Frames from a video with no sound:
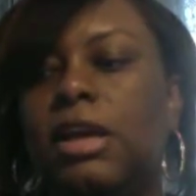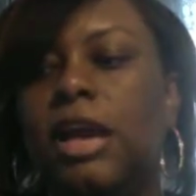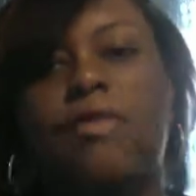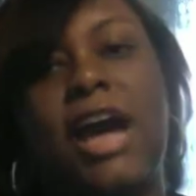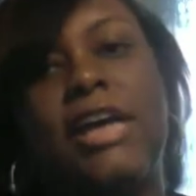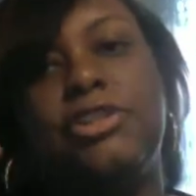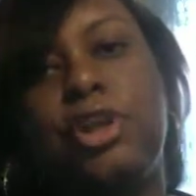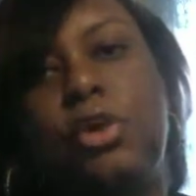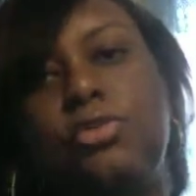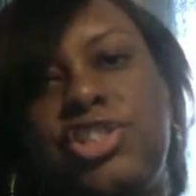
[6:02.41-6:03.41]
If I
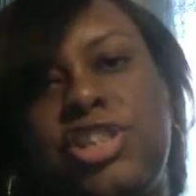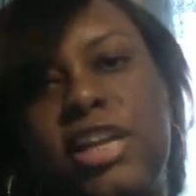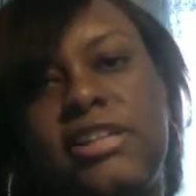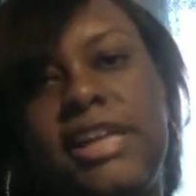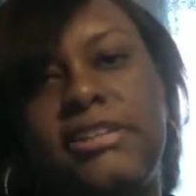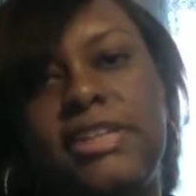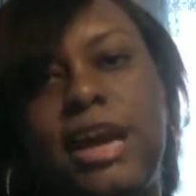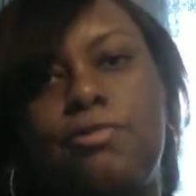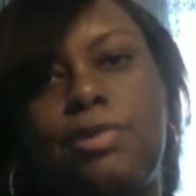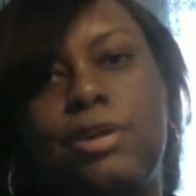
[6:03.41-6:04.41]
don't shut that
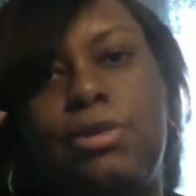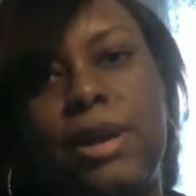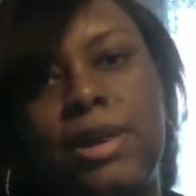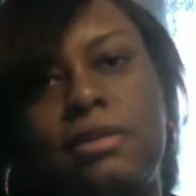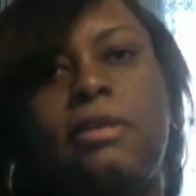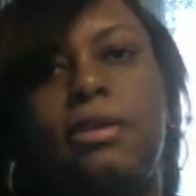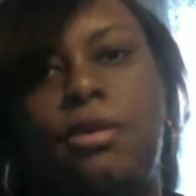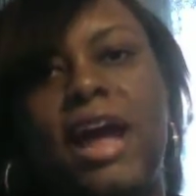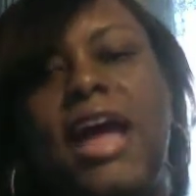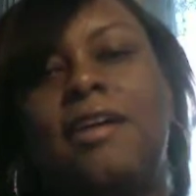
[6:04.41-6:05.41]
down real quick
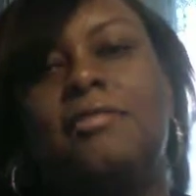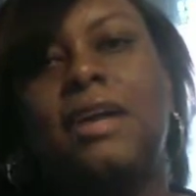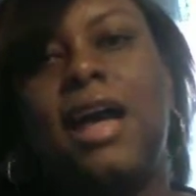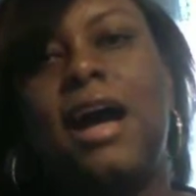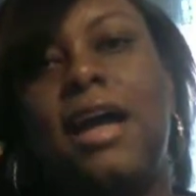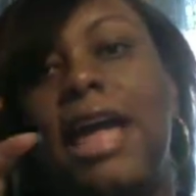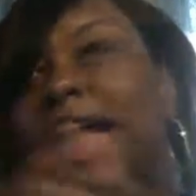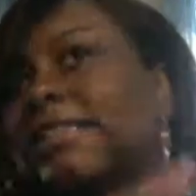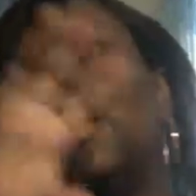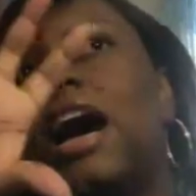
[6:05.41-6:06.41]
or I
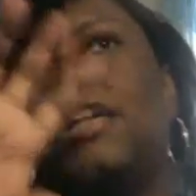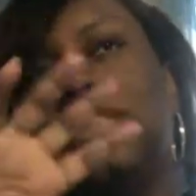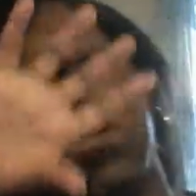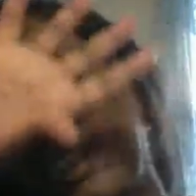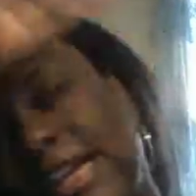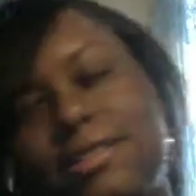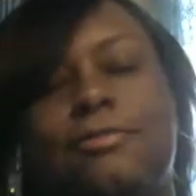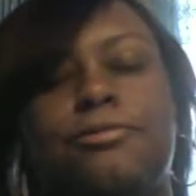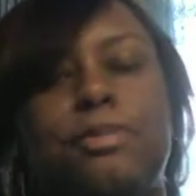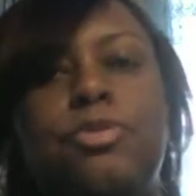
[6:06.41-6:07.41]
ask God to like
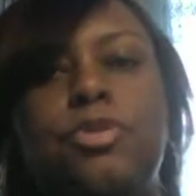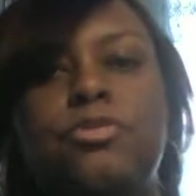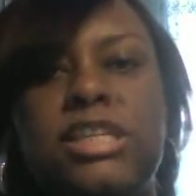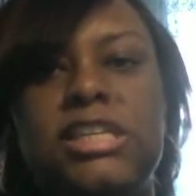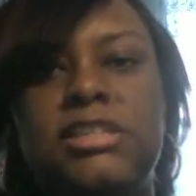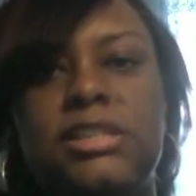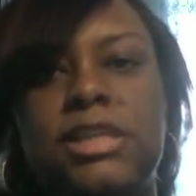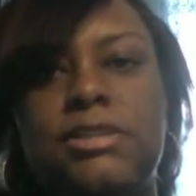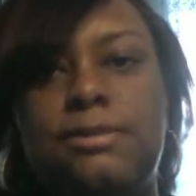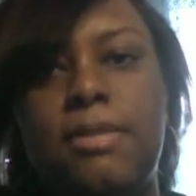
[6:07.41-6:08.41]
remove these
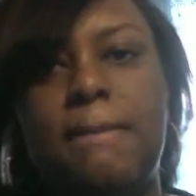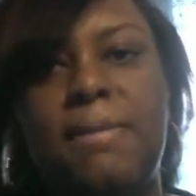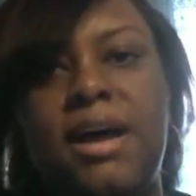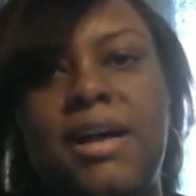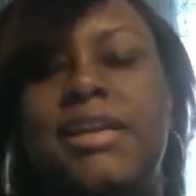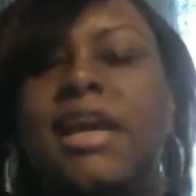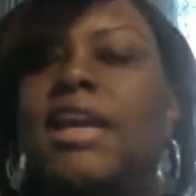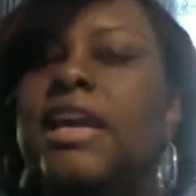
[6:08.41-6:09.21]
things from my mind,